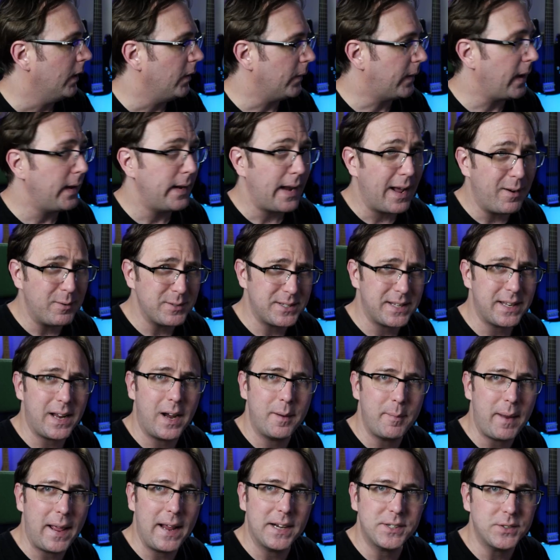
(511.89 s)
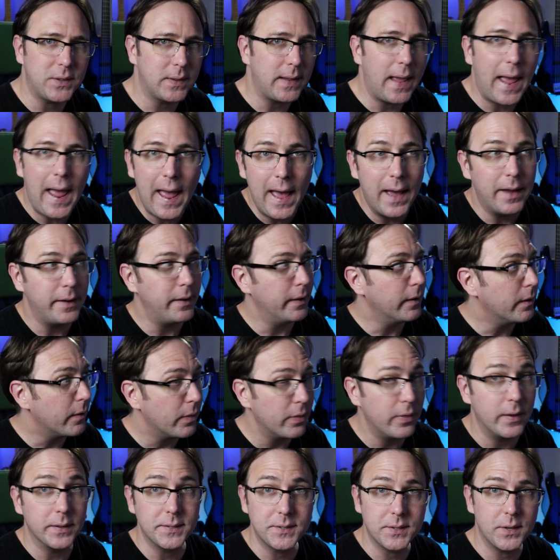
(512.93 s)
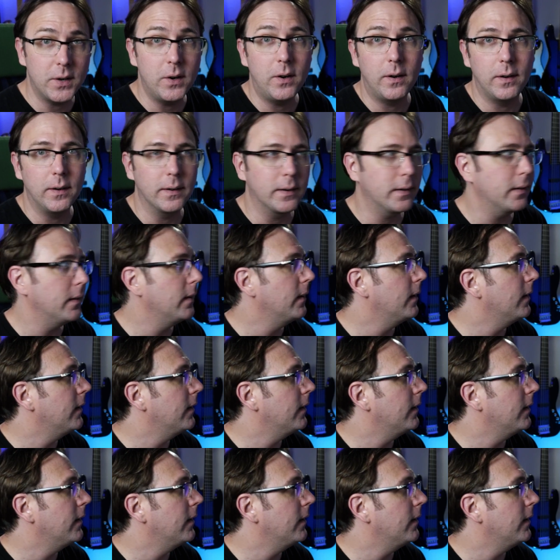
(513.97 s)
Okay, now it's time to actually add the song.